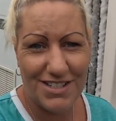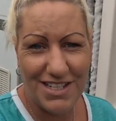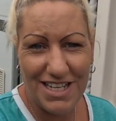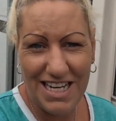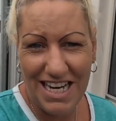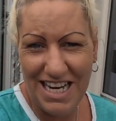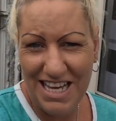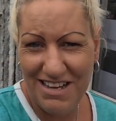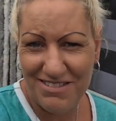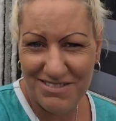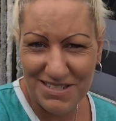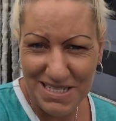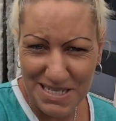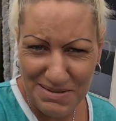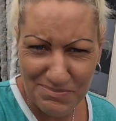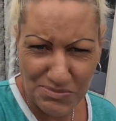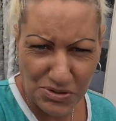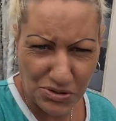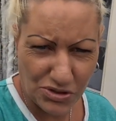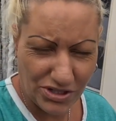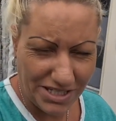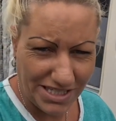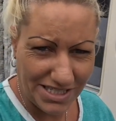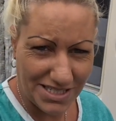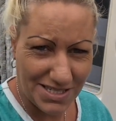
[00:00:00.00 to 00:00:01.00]
cloudy
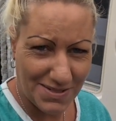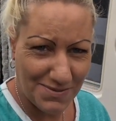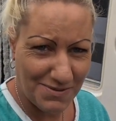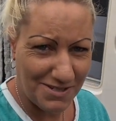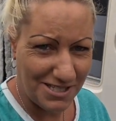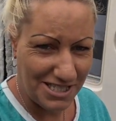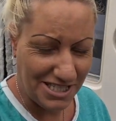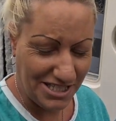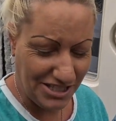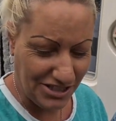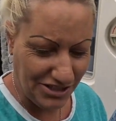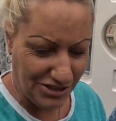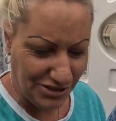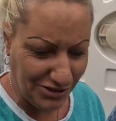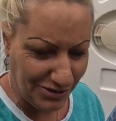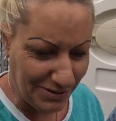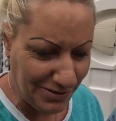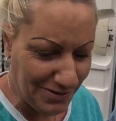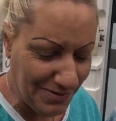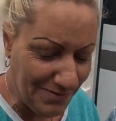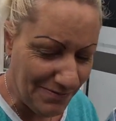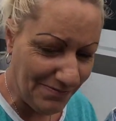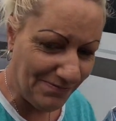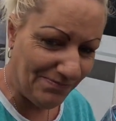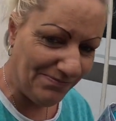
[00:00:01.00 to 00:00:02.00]
morning to one and
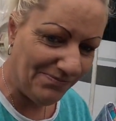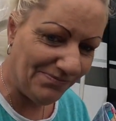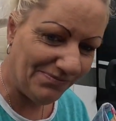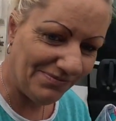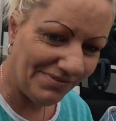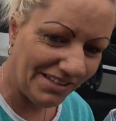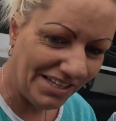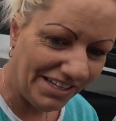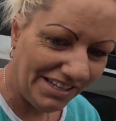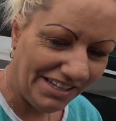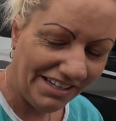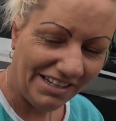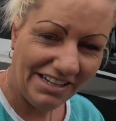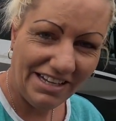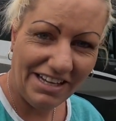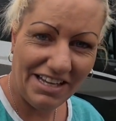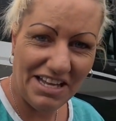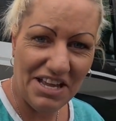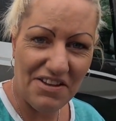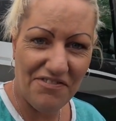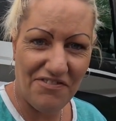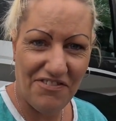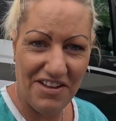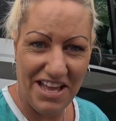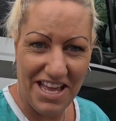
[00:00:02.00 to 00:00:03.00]
all. Are
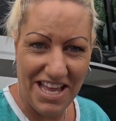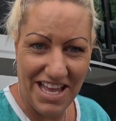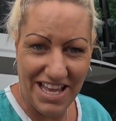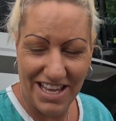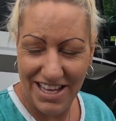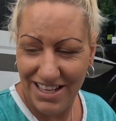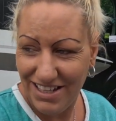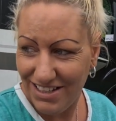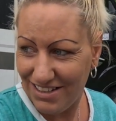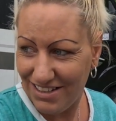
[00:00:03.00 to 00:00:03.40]
you fit?